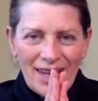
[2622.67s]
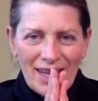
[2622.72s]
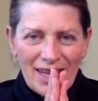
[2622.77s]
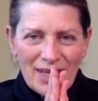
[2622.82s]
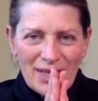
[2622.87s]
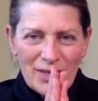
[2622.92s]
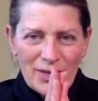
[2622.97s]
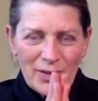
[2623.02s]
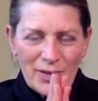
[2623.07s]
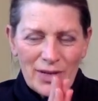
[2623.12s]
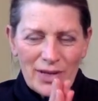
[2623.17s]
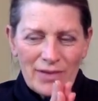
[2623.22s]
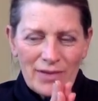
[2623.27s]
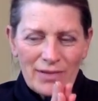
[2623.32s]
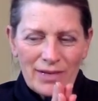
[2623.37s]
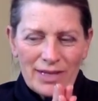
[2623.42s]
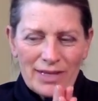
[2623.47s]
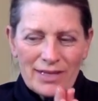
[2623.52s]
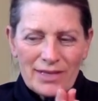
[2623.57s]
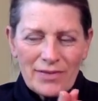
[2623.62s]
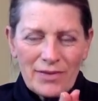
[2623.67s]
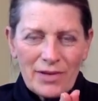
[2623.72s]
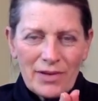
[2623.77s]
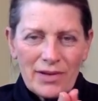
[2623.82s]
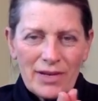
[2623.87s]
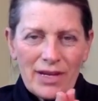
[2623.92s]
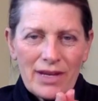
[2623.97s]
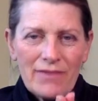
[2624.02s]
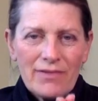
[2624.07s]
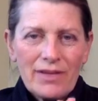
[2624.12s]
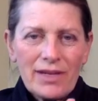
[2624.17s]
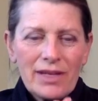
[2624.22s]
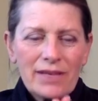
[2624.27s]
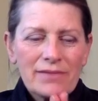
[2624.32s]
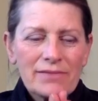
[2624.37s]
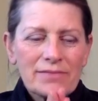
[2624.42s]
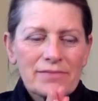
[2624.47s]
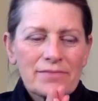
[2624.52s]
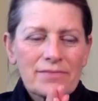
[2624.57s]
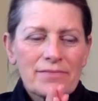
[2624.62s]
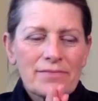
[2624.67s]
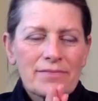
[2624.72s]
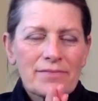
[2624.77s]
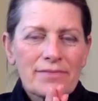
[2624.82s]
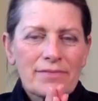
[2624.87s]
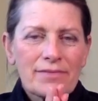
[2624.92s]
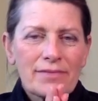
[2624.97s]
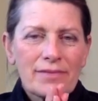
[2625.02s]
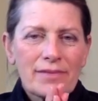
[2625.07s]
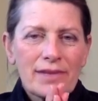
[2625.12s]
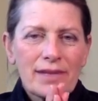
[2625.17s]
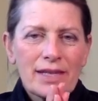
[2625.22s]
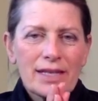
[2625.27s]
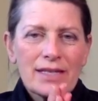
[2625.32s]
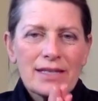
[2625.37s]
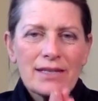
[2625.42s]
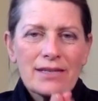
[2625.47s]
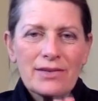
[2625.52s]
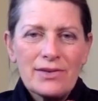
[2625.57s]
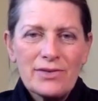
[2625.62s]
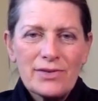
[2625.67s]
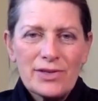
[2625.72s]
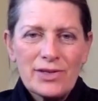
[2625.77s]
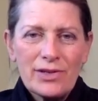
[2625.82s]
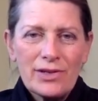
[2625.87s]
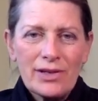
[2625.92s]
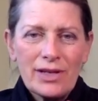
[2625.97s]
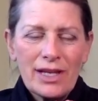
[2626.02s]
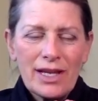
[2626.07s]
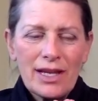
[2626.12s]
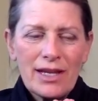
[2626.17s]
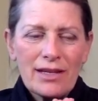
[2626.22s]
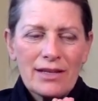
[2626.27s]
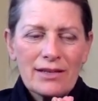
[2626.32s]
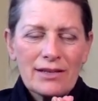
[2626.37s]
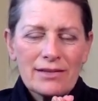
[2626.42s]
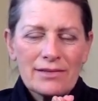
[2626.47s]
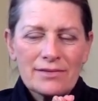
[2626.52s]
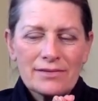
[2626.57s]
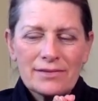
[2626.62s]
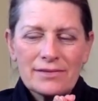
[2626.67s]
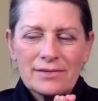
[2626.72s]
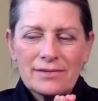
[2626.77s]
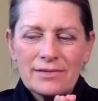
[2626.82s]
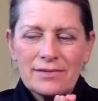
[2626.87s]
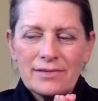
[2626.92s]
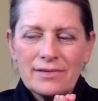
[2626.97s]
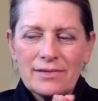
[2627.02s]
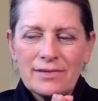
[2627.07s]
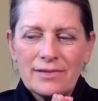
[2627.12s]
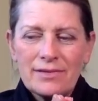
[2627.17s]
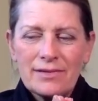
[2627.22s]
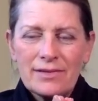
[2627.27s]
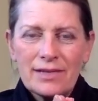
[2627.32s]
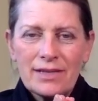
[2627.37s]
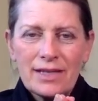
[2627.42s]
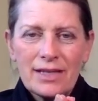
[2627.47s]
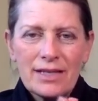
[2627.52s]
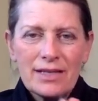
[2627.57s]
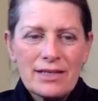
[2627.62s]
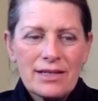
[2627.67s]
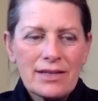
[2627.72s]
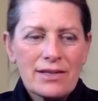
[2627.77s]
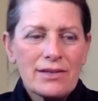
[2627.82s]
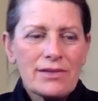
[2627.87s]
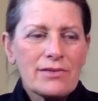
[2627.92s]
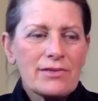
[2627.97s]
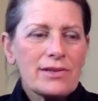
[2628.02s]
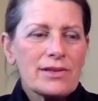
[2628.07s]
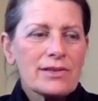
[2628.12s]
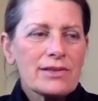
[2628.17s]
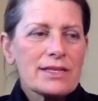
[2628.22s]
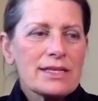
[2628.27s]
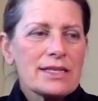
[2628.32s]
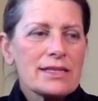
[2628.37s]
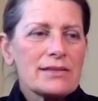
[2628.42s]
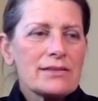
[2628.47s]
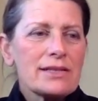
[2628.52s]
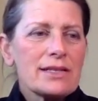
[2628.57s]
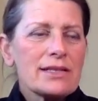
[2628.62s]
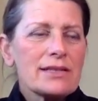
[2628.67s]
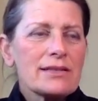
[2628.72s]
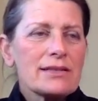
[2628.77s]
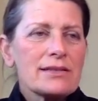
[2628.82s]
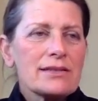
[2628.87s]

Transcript: Enjoy the rest of your evening. Continue journaling, continue your stillness,